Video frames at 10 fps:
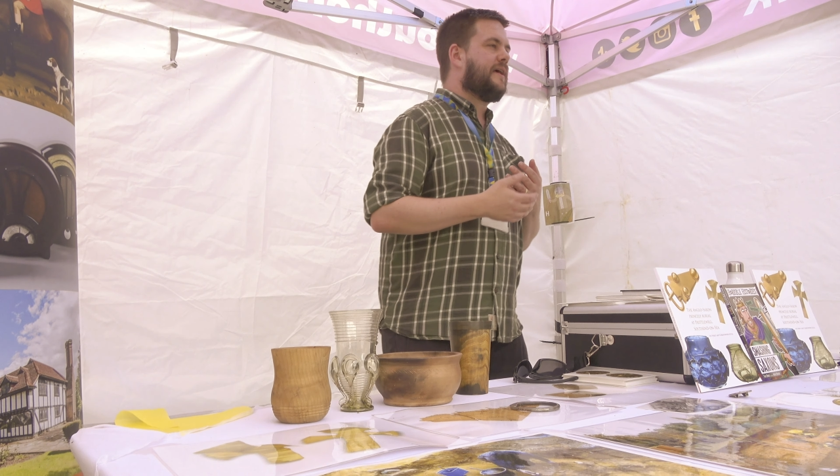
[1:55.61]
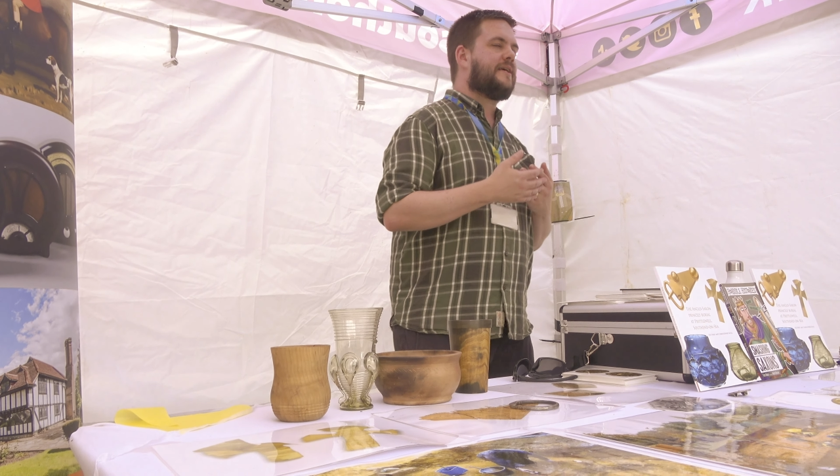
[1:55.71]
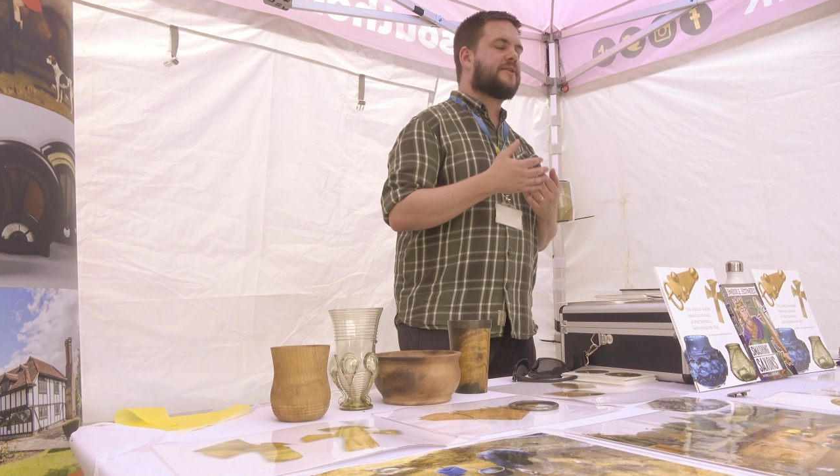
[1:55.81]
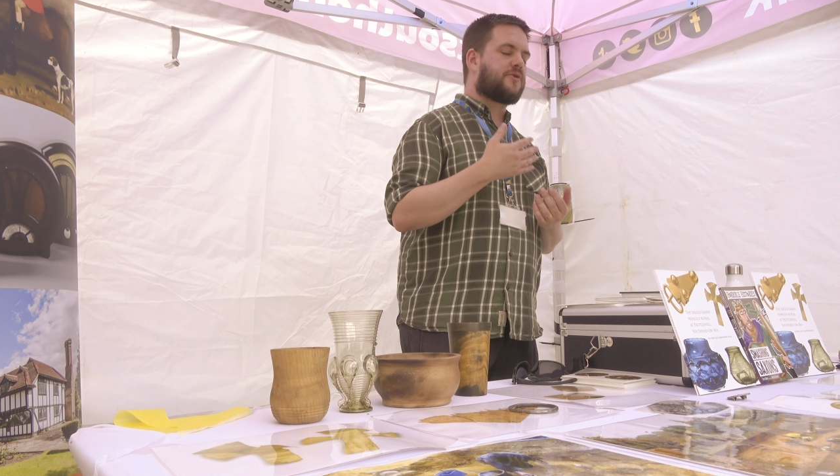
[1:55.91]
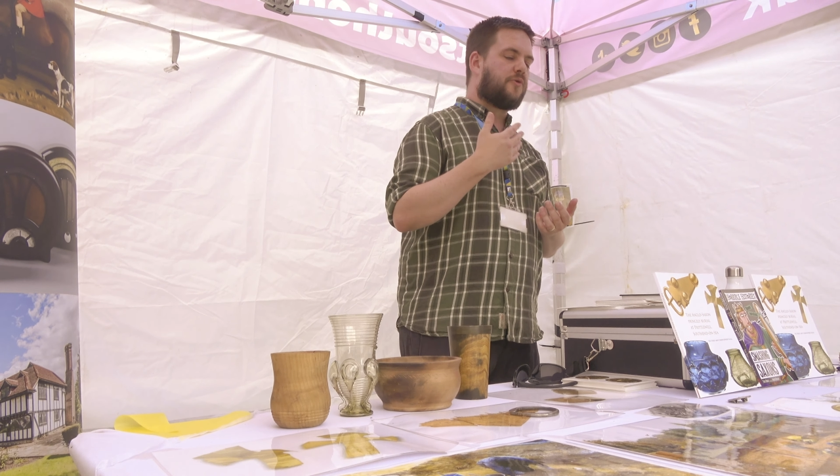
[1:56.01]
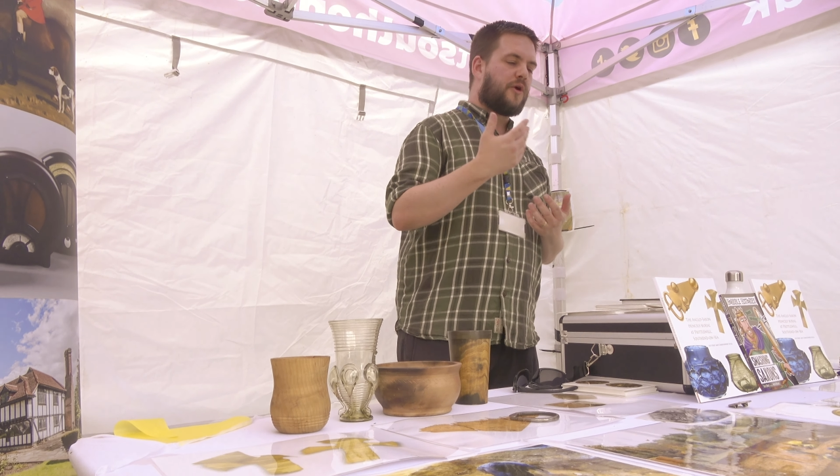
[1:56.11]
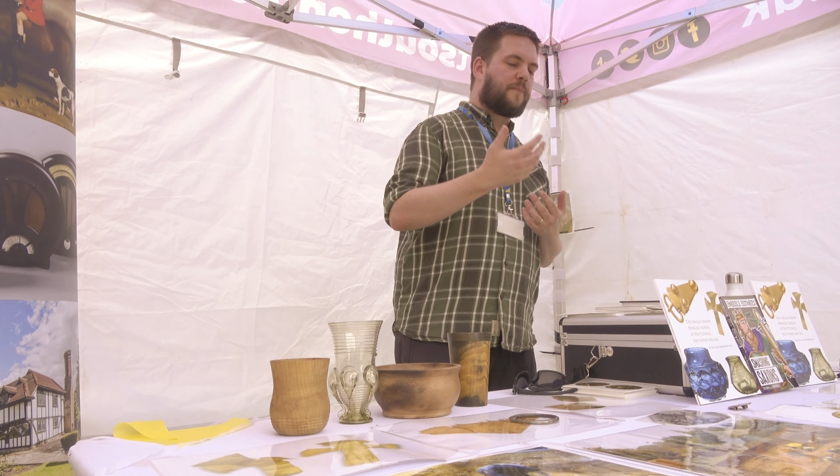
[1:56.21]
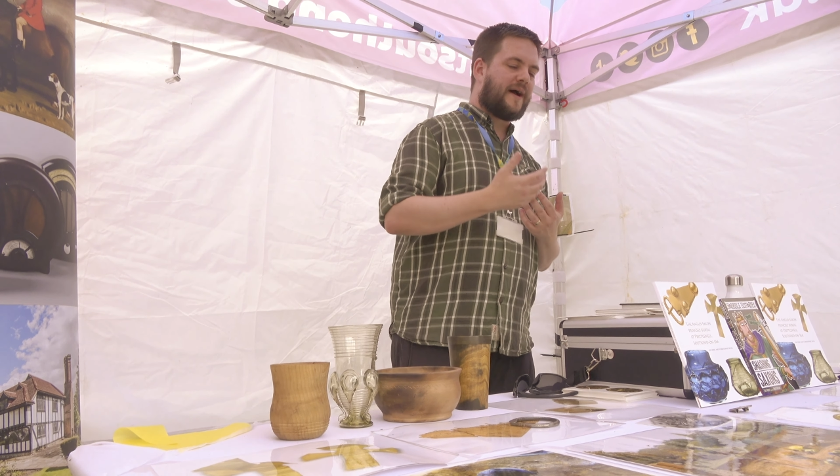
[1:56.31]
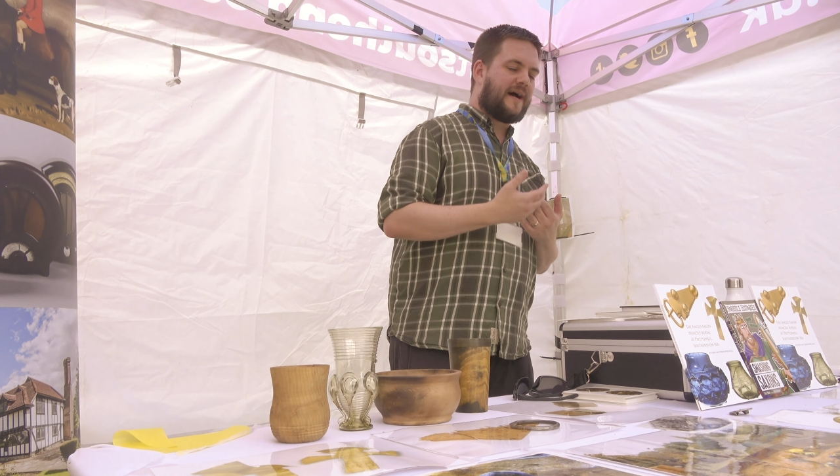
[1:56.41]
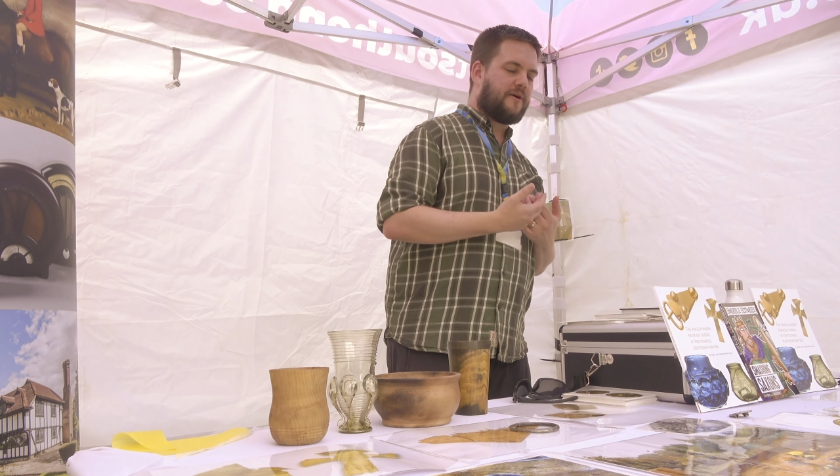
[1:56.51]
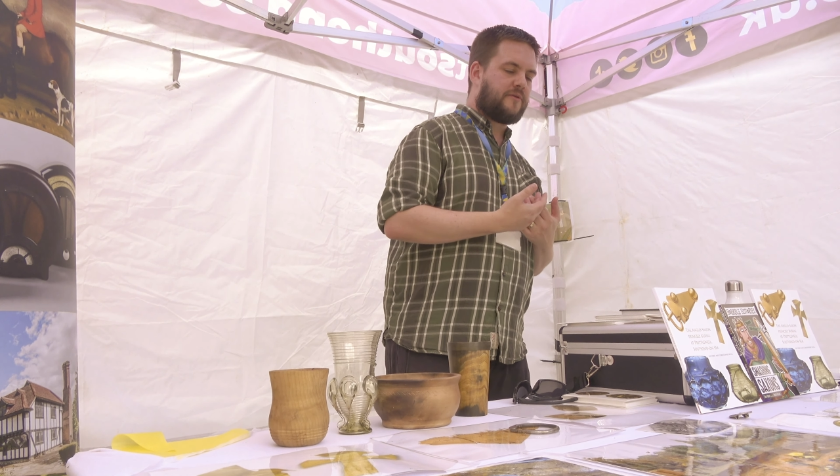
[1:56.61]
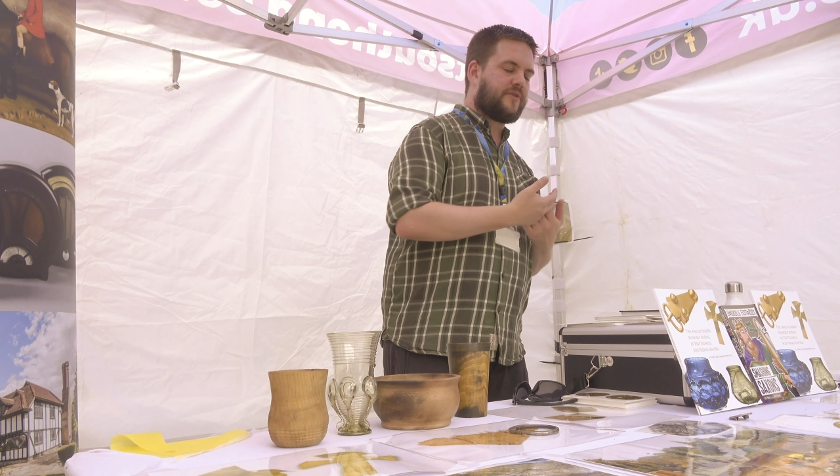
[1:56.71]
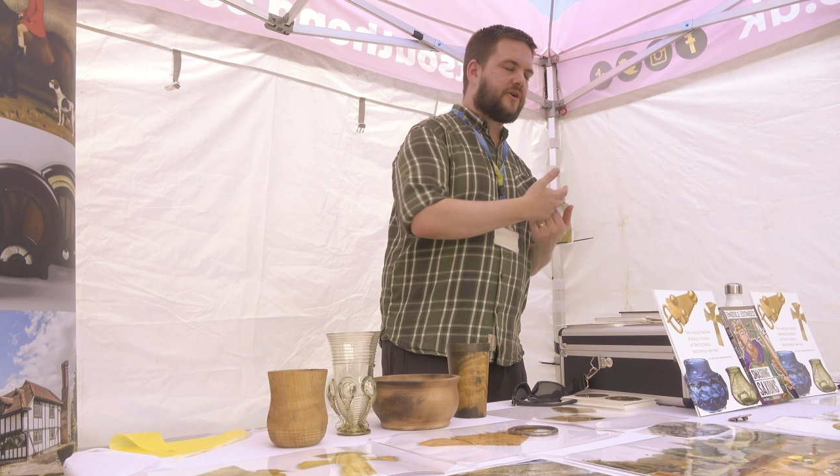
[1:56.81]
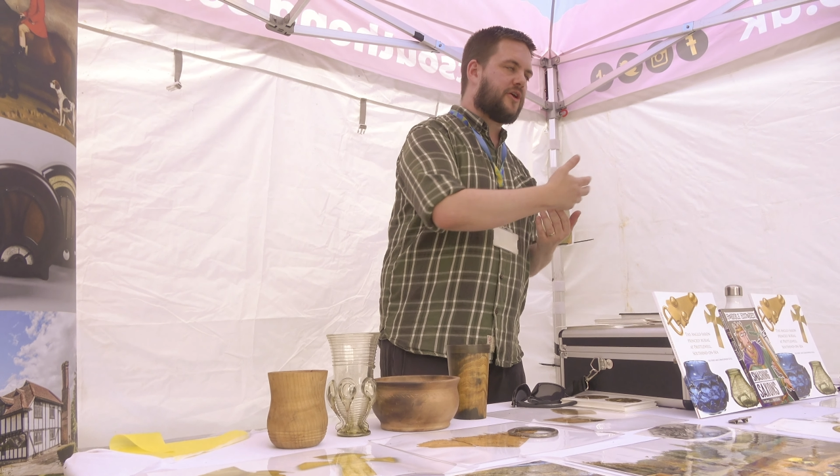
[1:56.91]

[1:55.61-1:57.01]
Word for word: it's all about the